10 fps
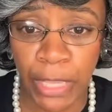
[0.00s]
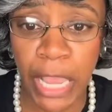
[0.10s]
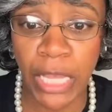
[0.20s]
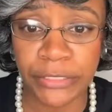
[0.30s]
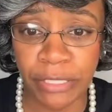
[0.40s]

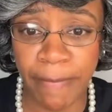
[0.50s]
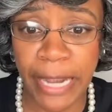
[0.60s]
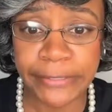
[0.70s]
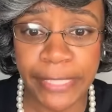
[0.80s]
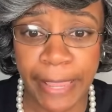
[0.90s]
Yeah,
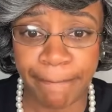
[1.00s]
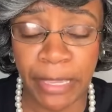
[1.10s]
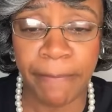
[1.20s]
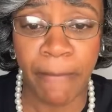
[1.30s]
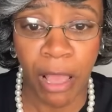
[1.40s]
somebody said
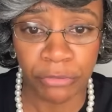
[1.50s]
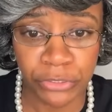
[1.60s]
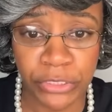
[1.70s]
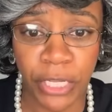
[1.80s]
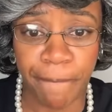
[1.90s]
me
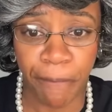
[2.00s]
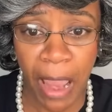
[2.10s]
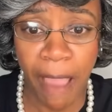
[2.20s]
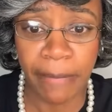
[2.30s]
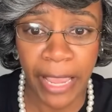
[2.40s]
mouth stuff
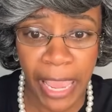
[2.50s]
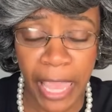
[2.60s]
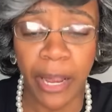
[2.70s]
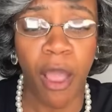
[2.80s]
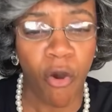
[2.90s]
probably
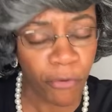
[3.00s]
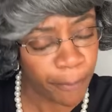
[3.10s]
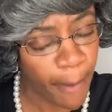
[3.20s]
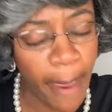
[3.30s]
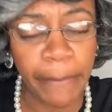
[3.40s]
had an
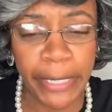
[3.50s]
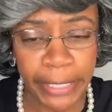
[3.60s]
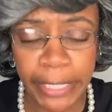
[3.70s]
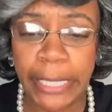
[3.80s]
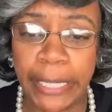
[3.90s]
odor. Probably
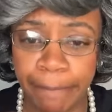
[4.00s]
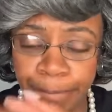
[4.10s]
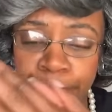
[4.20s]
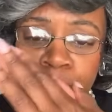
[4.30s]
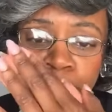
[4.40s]
did.
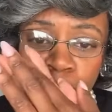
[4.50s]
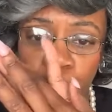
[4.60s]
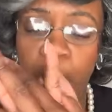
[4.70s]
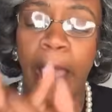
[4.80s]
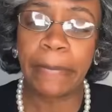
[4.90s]

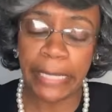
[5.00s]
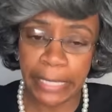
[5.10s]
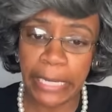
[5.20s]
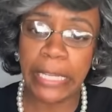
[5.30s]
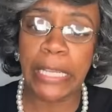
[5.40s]

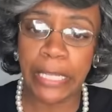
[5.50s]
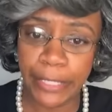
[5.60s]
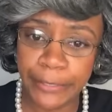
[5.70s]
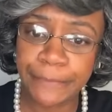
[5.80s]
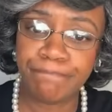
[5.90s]
Probably did.
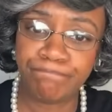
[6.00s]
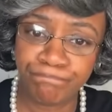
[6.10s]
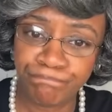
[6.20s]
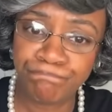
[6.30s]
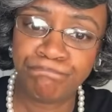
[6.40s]

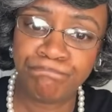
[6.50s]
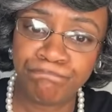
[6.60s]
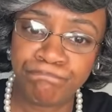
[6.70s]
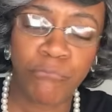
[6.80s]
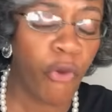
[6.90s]

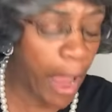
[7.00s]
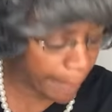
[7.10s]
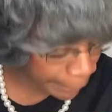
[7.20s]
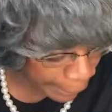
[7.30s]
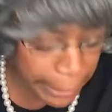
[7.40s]

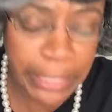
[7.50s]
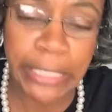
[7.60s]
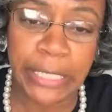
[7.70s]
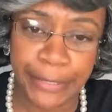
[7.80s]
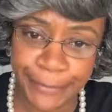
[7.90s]
Probably
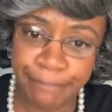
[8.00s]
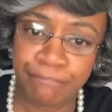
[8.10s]
did.